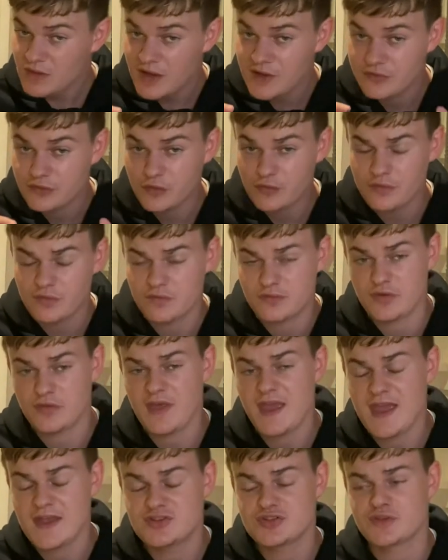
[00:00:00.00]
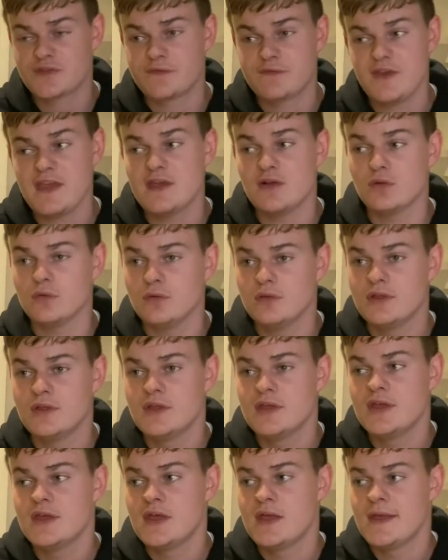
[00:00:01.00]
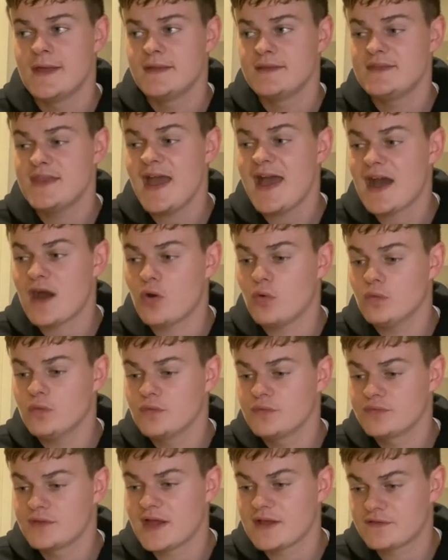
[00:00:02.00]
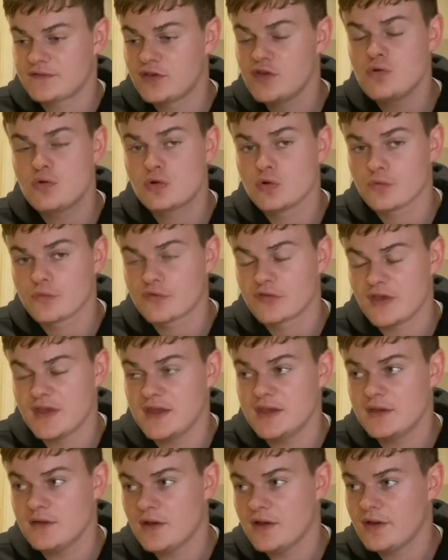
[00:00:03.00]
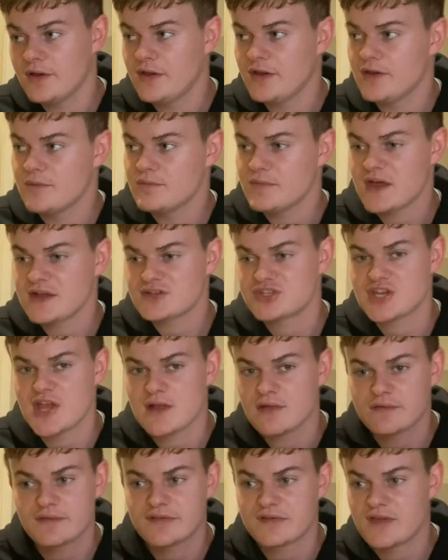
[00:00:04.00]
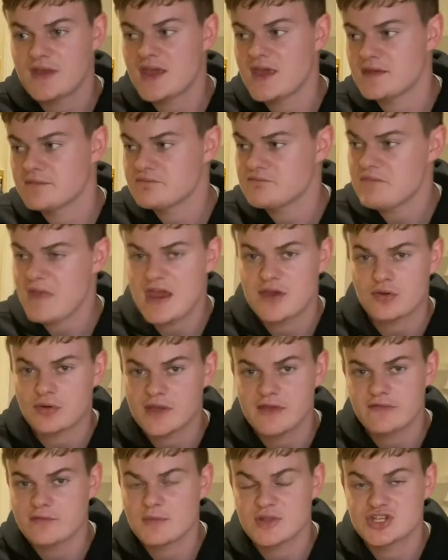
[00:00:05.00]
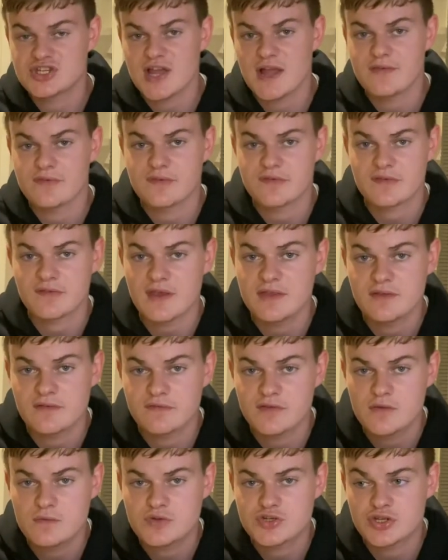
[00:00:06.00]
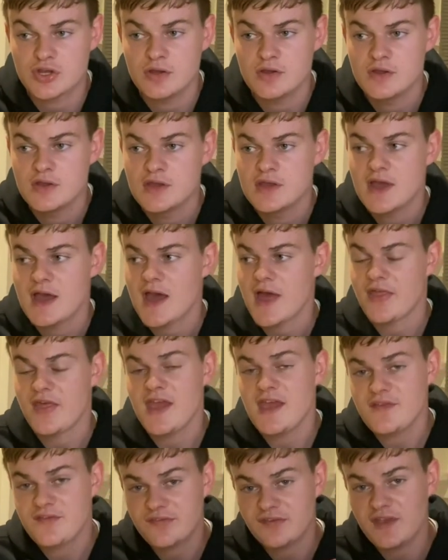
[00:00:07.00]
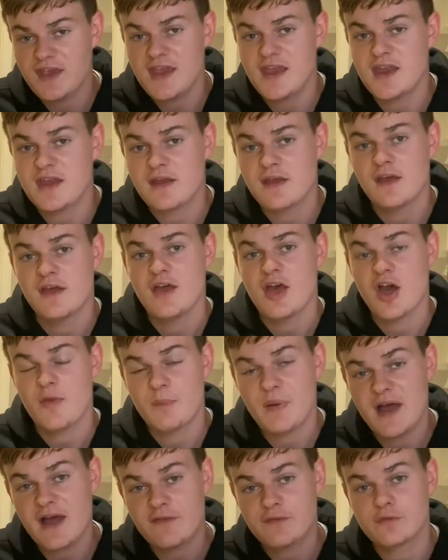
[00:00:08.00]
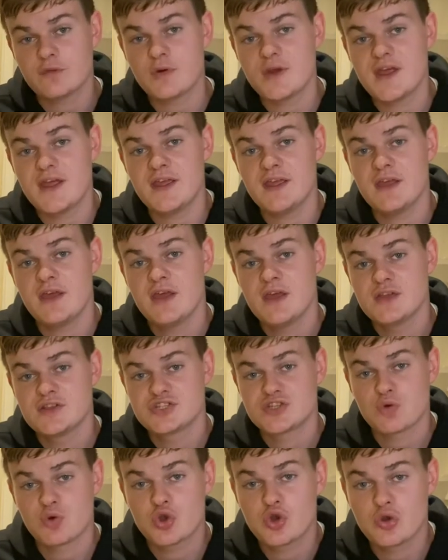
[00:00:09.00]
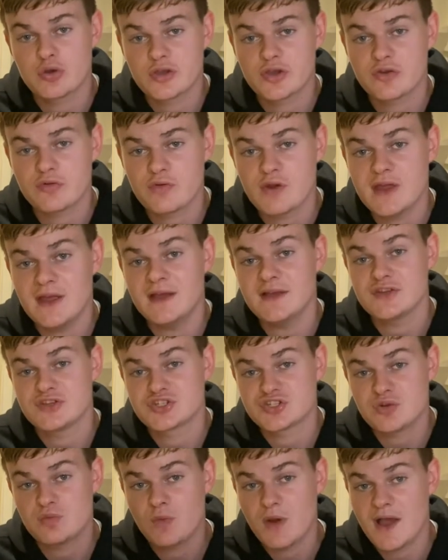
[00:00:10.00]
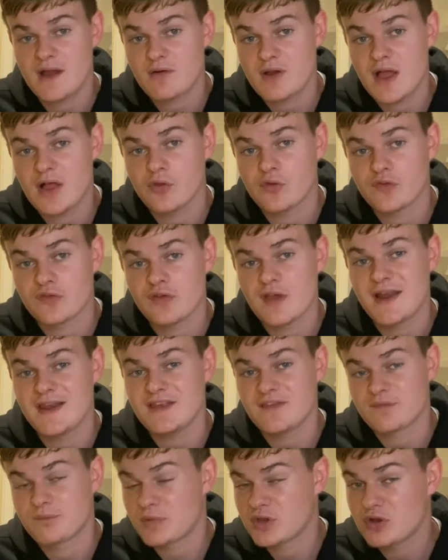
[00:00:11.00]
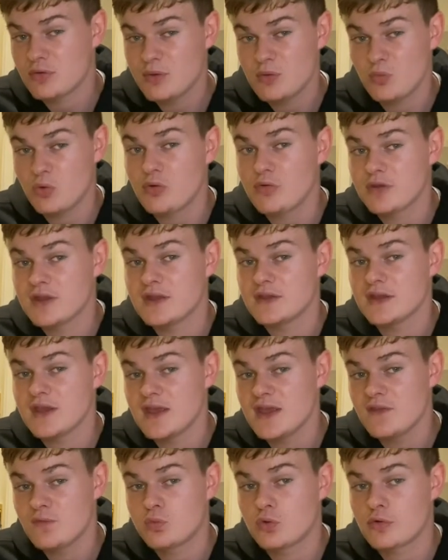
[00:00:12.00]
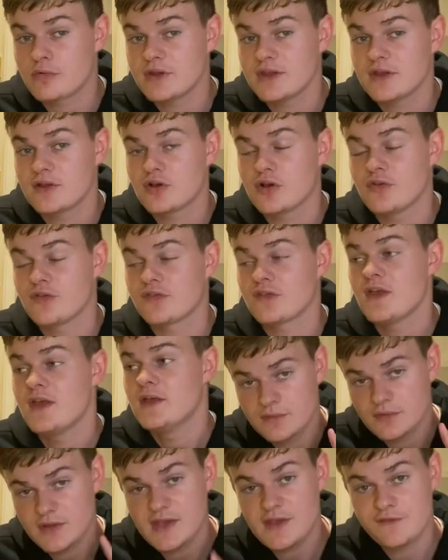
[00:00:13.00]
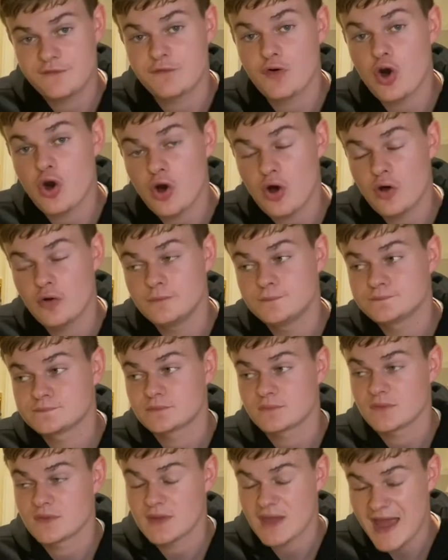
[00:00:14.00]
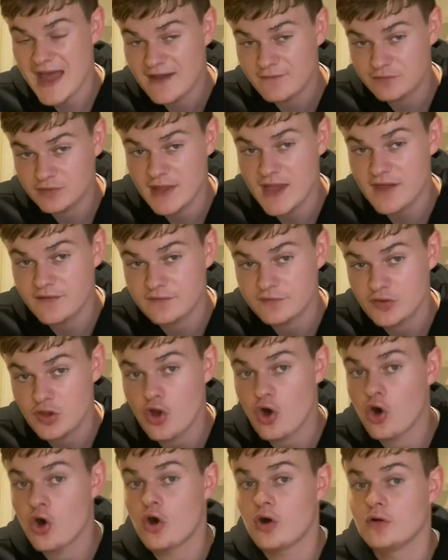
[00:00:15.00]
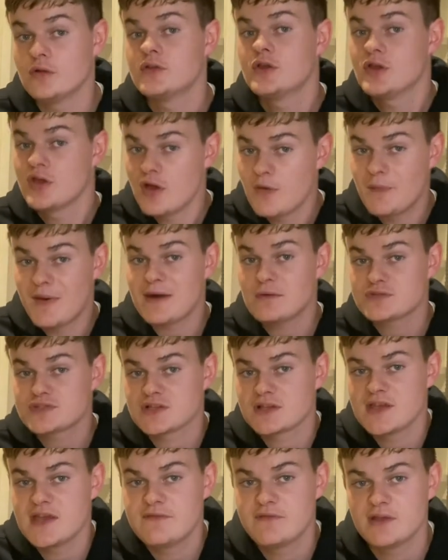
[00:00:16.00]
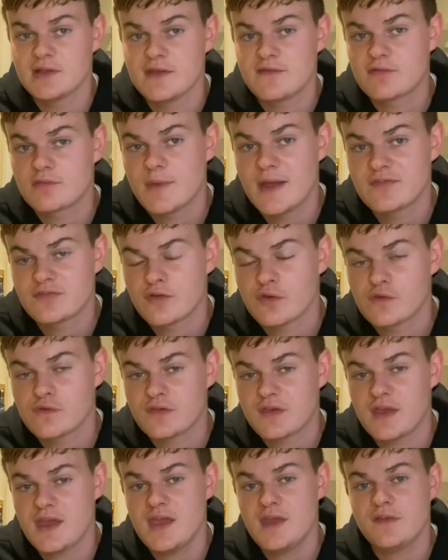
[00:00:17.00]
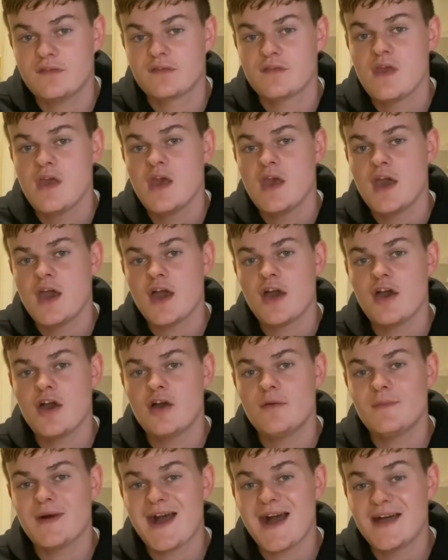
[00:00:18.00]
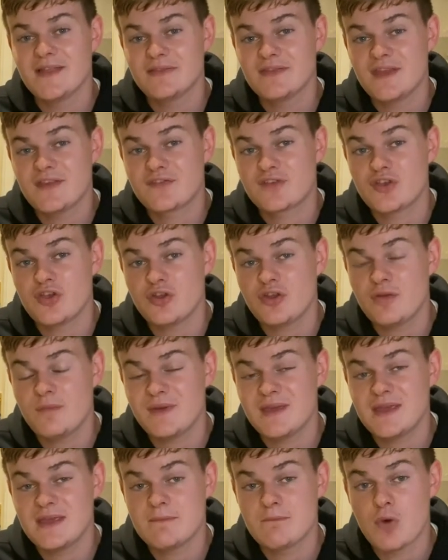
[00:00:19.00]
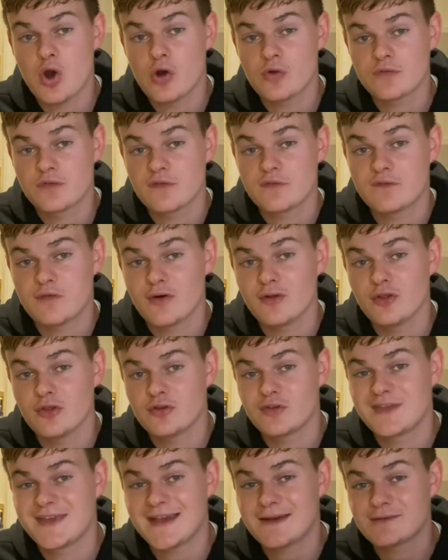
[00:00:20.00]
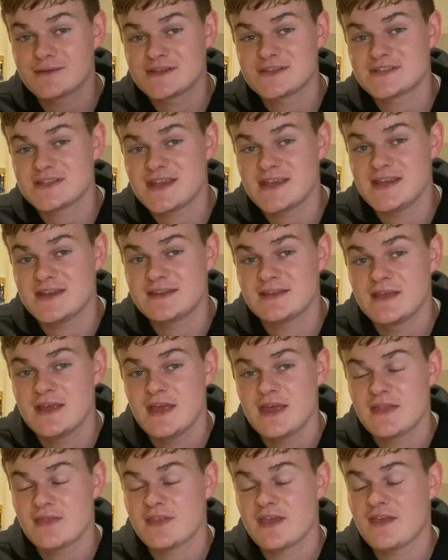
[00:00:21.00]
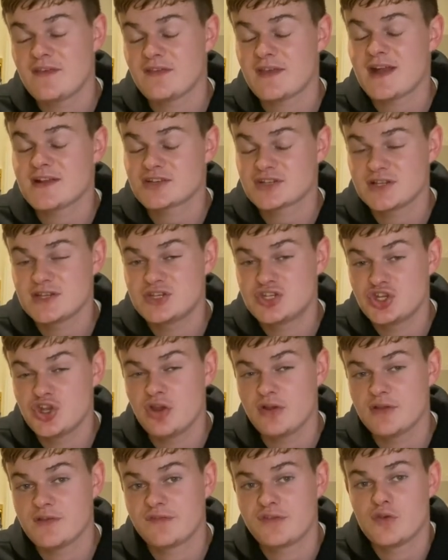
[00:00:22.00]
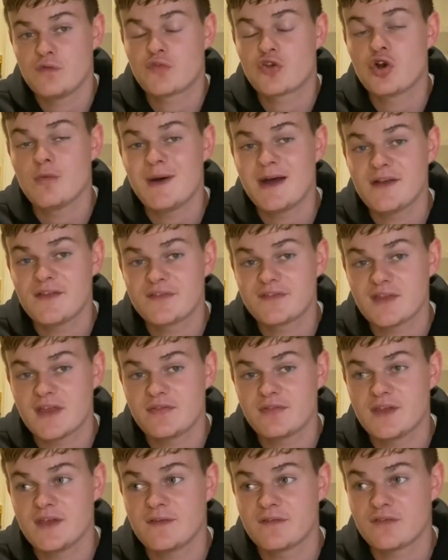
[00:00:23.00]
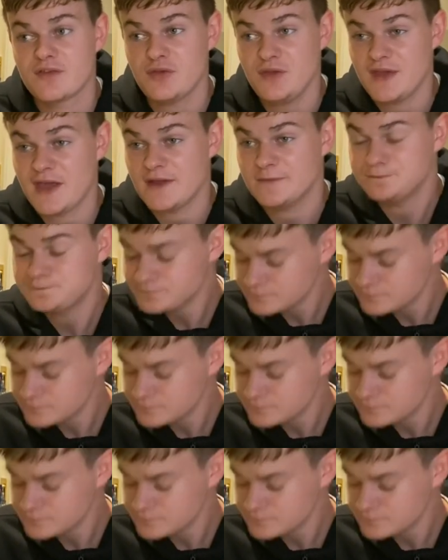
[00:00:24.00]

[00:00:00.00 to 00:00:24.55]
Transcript: Do they just feel now that Tuchel's in, that Chelsea may not give him a chance in the future? Are they seeing a pathway to a good career somewhere else? And it's becoming worrying. It is worrying because these four have left or about to leave in Livramento's case, and there's going to be more to follow, guaranteed. There's actually journalists who've come out and said this, so yeah.